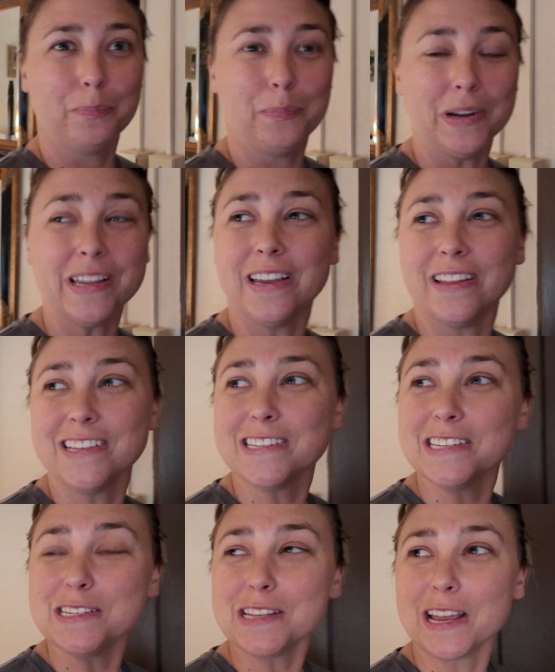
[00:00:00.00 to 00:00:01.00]
But yeah,
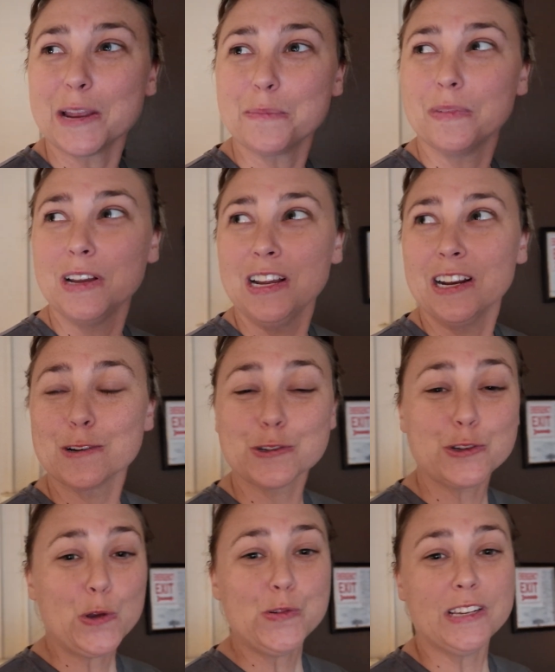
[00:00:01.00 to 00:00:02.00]
there's
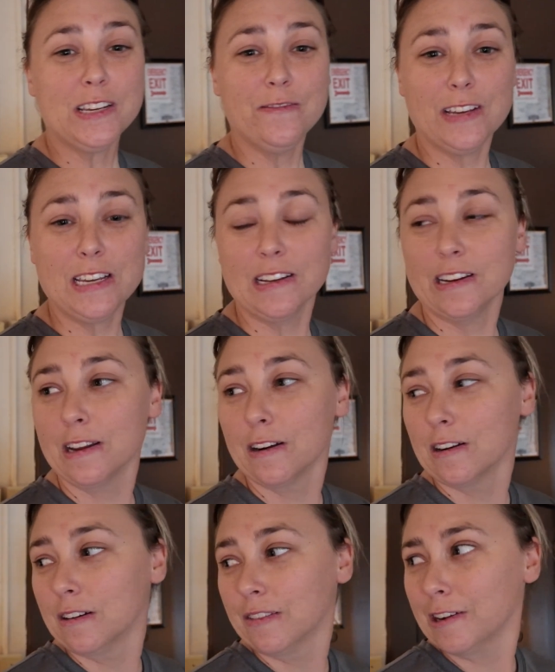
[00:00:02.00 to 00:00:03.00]
no TV in
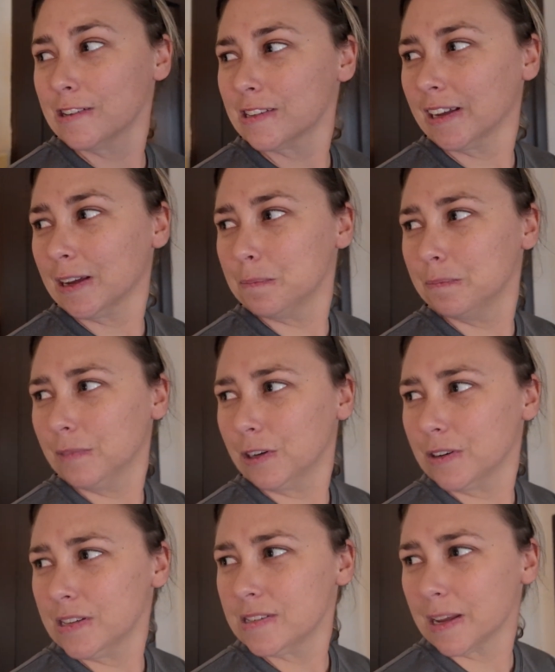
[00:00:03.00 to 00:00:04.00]
here. There
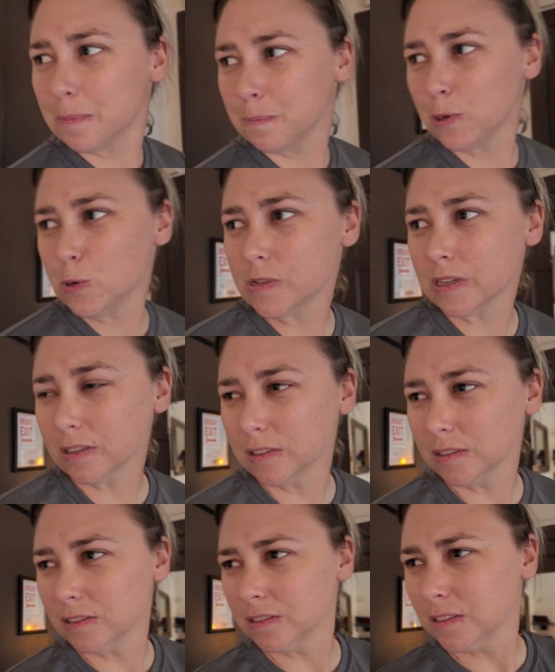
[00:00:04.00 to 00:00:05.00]
is a music,
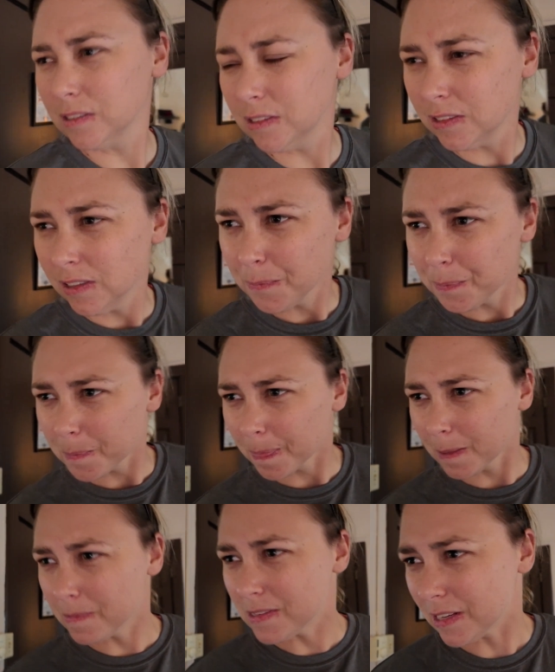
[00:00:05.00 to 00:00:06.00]

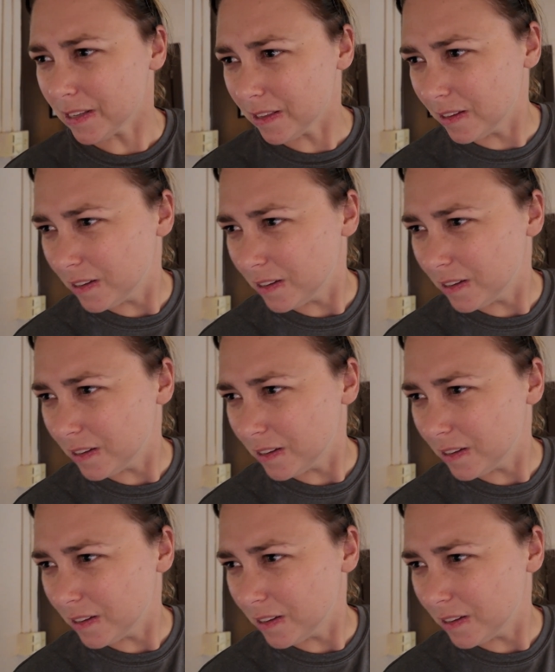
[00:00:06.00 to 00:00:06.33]
let me see.